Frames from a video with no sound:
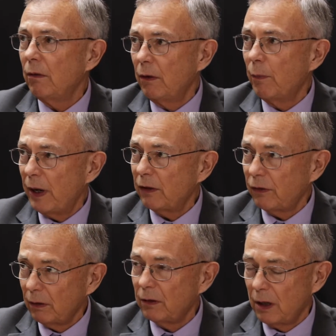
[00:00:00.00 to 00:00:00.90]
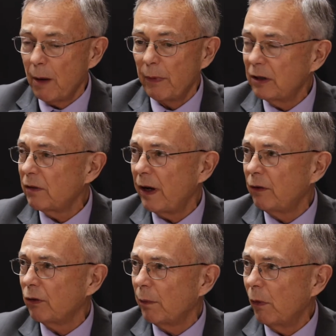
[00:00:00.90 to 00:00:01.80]
the pests that companies have had
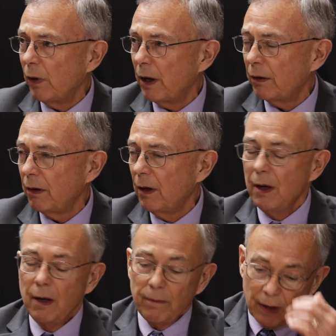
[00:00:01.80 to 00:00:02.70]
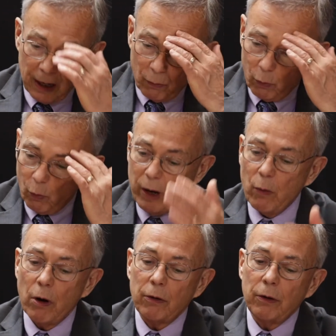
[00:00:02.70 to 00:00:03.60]
trouble with, and we
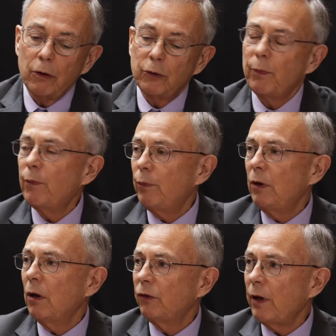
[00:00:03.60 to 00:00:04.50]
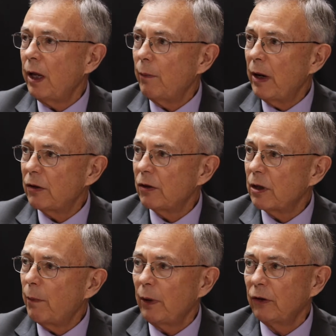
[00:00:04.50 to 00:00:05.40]
work those databases
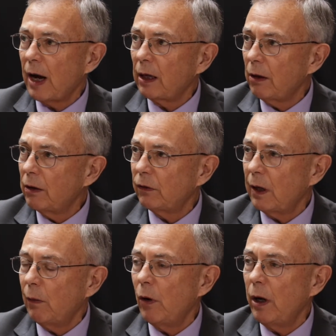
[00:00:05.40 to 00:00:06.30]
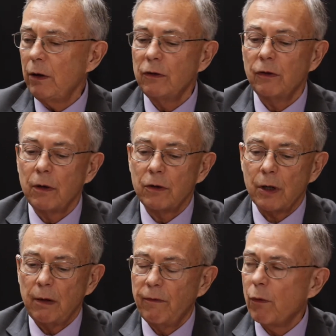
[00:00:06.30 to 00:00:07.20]
up exactly the same way, using the
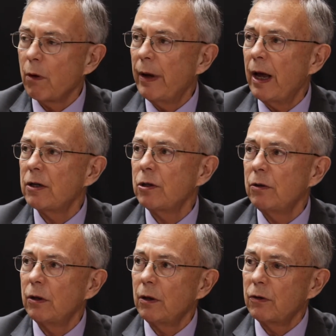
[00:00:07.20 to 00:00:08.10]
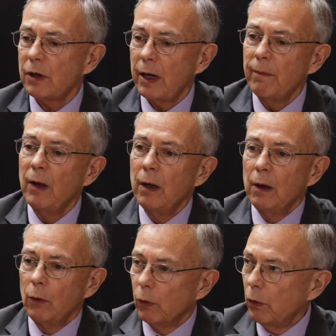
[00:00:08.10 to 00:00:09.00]
same formats, using the same
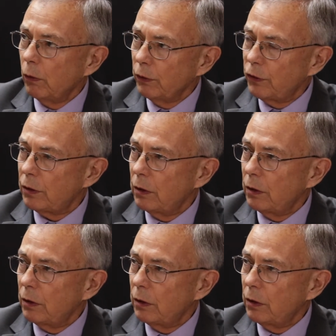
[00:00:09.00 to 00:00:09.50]
rules,